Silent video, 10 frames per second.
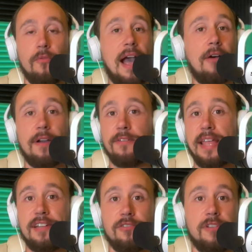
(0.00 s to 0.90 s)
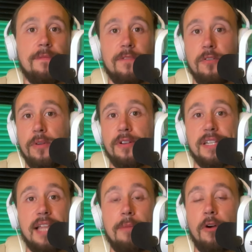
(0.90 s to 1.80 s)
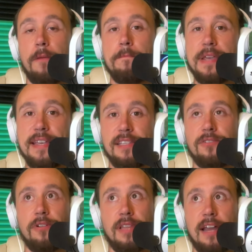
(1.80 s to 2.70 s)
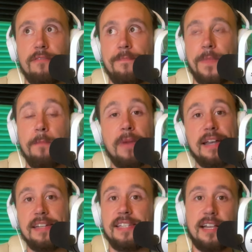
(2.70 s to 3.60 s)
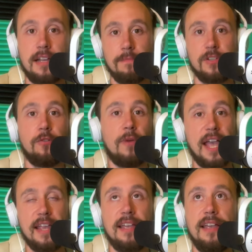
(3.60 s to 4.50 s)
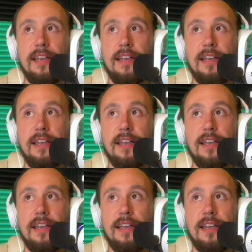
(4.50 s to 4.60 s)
however that shows up for you, whether it's a lot more peace or a lot of abundance that comes your way